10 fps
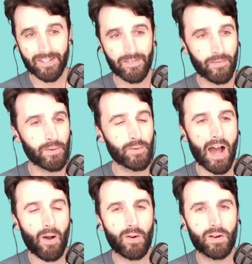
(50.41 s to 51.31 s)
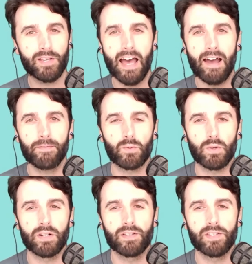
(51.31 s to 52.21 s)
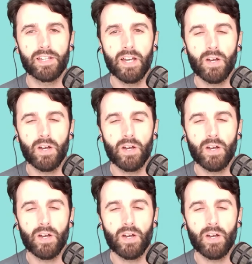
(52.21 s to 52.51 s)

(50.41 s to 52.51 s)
few hours afterwards,